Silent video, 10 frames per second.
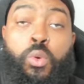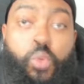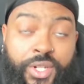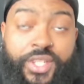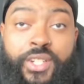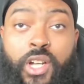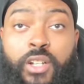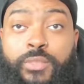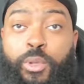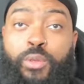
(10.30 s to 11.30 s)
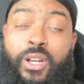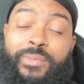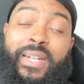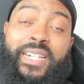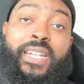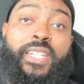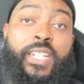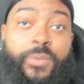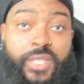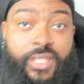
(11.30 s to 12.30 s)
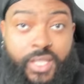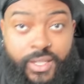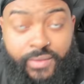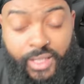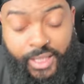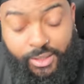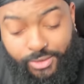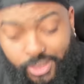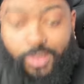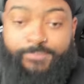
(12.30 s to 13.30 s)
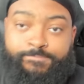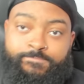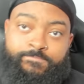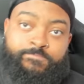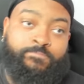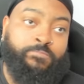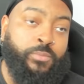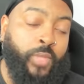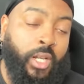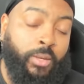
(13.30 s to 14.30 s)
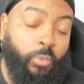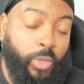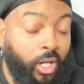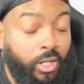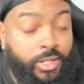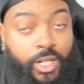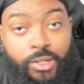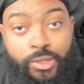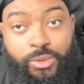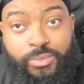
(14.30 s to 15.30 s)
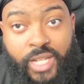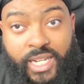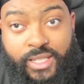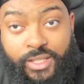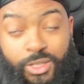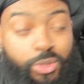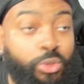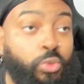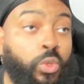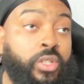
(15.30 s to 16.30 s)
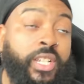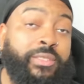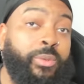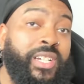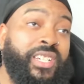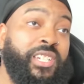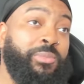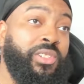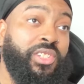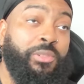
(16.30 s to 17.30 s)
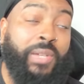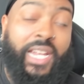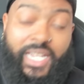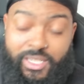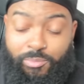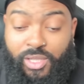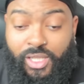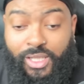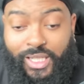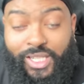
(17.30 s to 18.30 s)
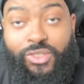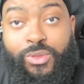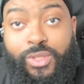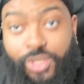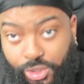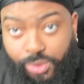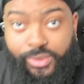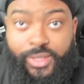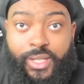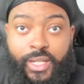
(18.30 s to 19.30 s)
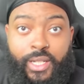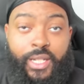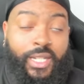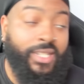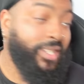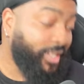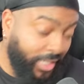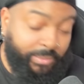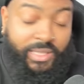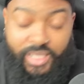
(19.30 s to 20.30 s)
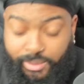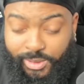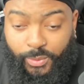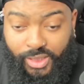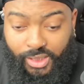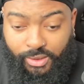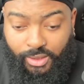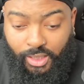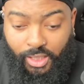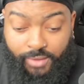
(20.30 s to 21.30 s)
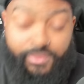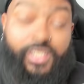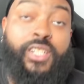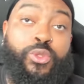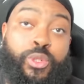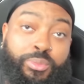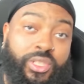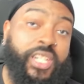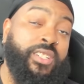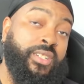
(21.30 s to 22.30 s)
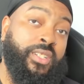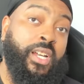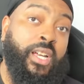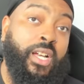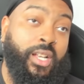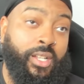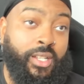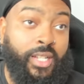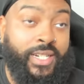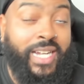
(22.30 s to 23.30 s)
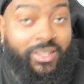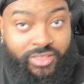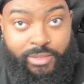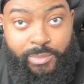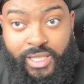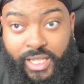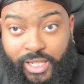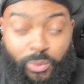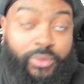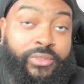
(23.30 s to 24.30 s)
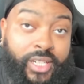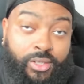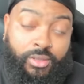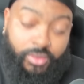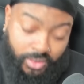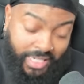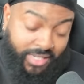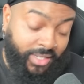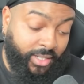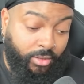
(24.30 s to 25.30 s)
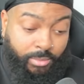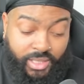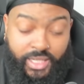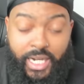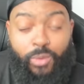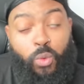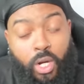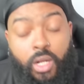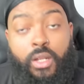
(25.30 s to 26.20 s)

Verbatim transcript: what's good, y'all? It's your boy Ross back at again with another video. So, we all know that the new World Heavyweight Championship has been introduced into W W E uh, via Triple H's uh, announcement and reveal last night on Monday Night Raw.